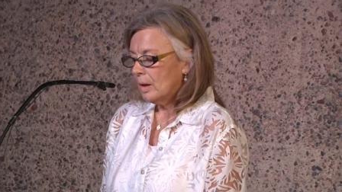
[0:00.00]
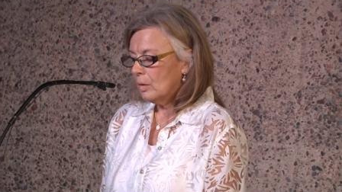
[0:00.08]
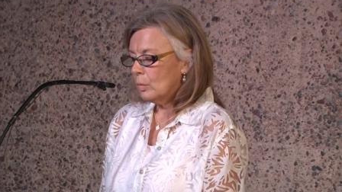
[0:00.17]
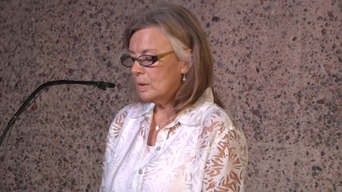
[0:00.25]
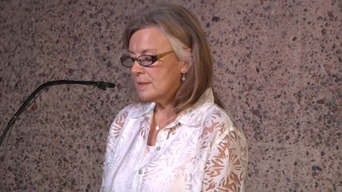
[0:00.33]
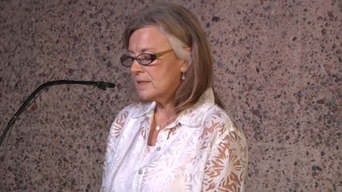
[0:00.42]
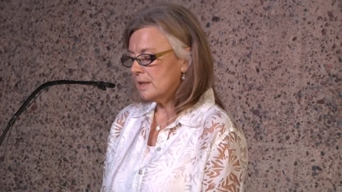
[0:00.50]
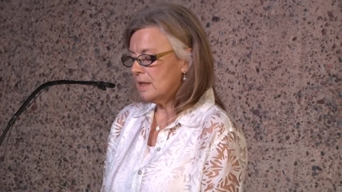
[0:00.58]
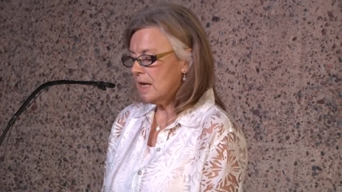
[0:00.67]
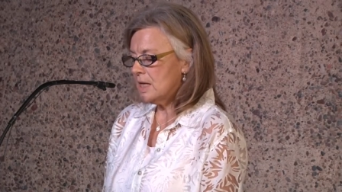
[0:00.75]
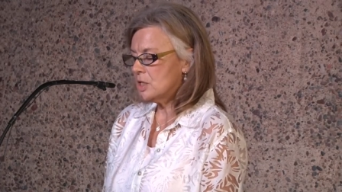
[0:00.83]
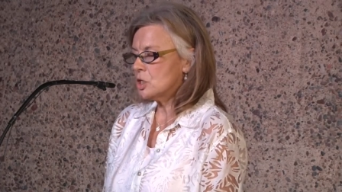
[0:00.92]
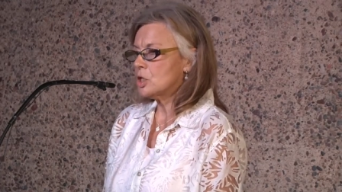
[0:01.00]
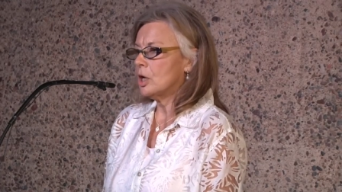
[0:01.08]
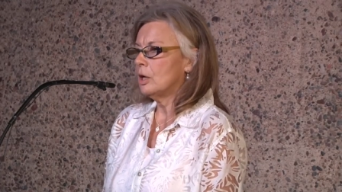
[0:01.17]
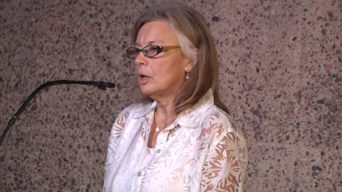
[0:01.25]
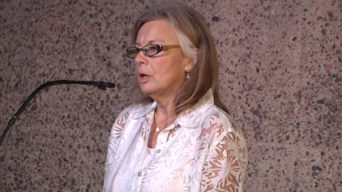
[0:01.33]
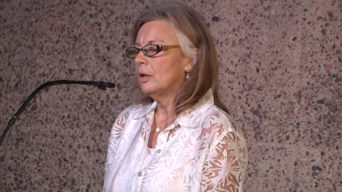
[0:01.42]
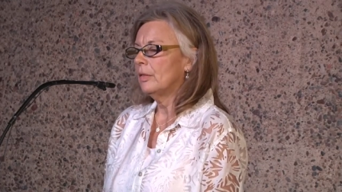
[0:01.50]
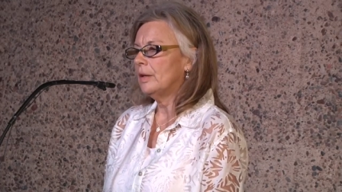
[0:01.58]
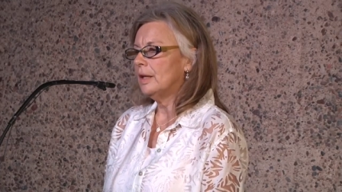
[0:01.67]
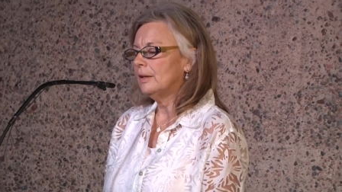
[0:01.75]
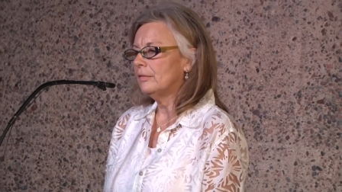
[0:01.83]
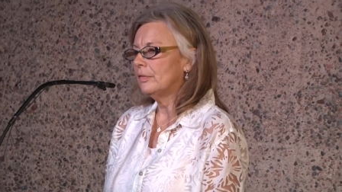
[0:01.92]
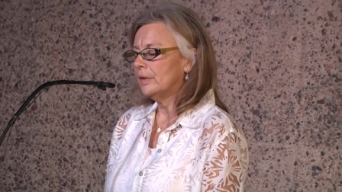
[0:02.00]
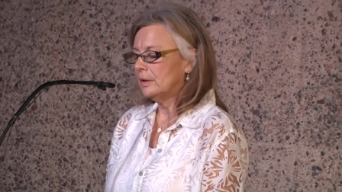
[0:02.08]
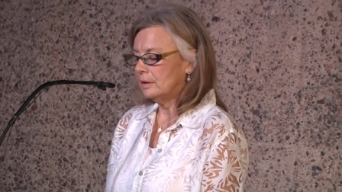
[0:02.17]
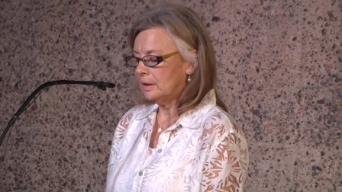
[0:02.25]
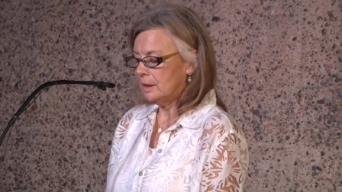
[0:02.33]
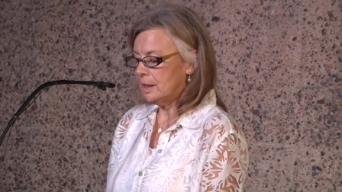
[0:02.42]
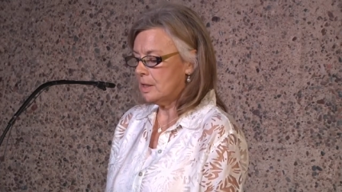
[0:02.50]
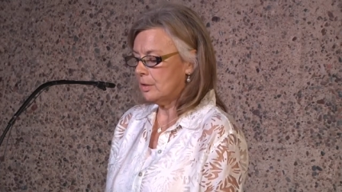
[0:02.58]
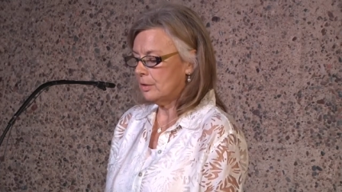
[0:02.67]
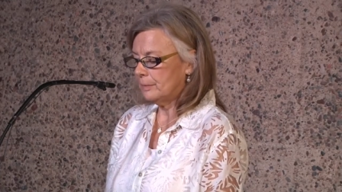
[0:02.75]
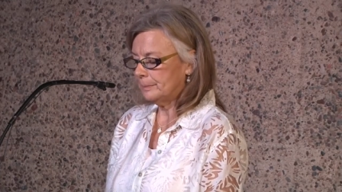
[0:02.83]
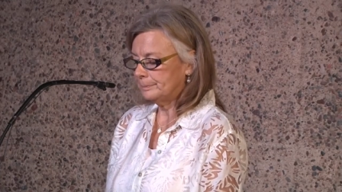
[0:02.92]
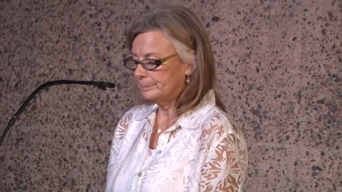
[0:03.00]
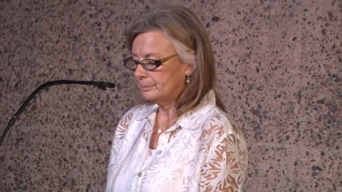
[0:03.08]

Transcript: Once in Asia, the infinitely near.